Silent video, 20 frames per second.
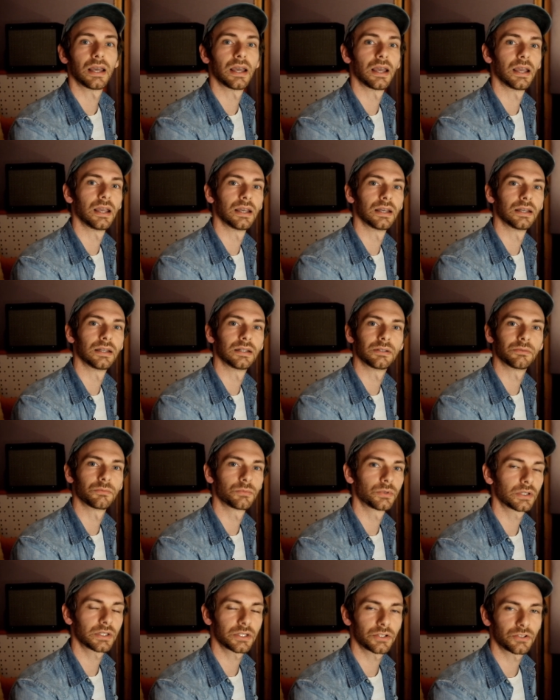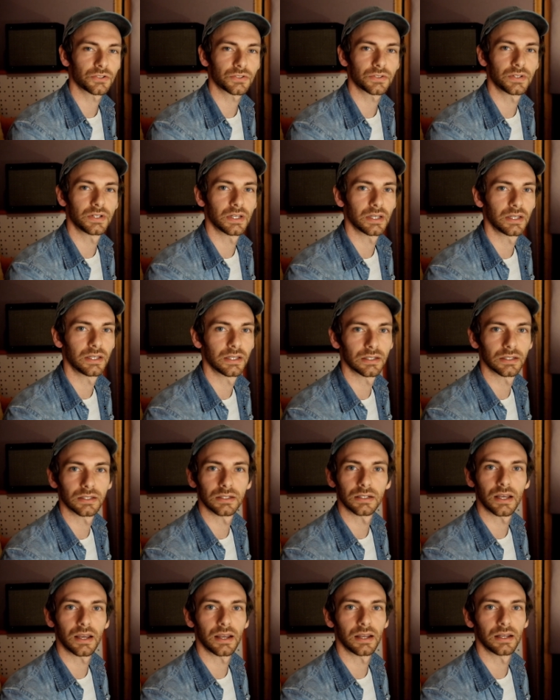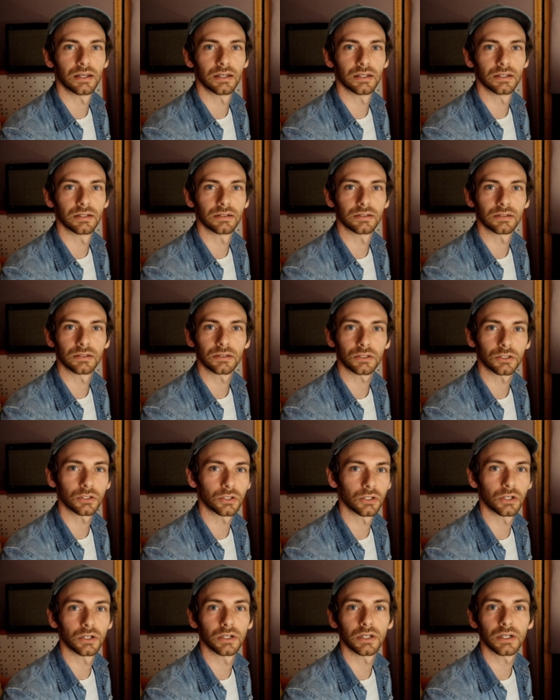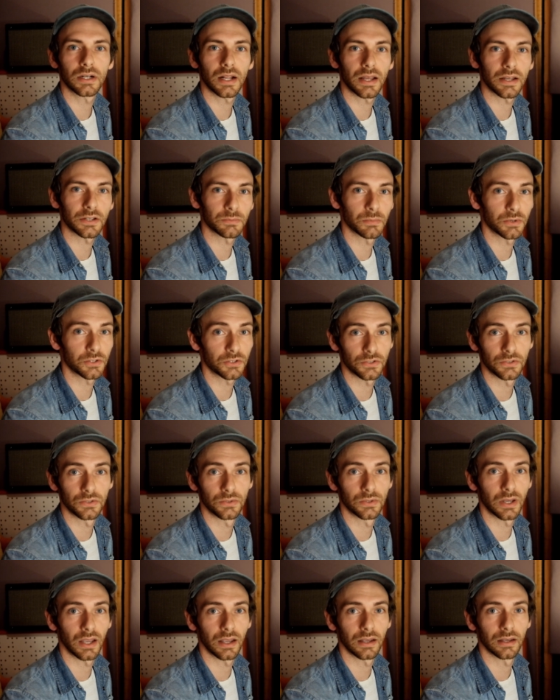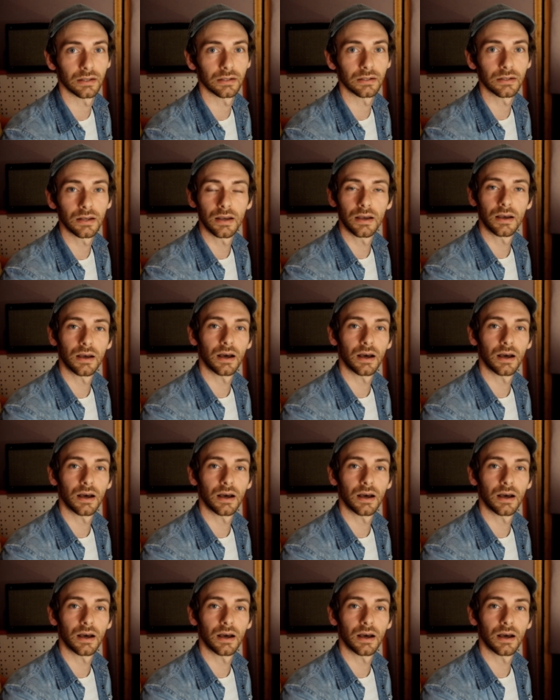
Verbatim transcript: and really just dig in and learn as much as you can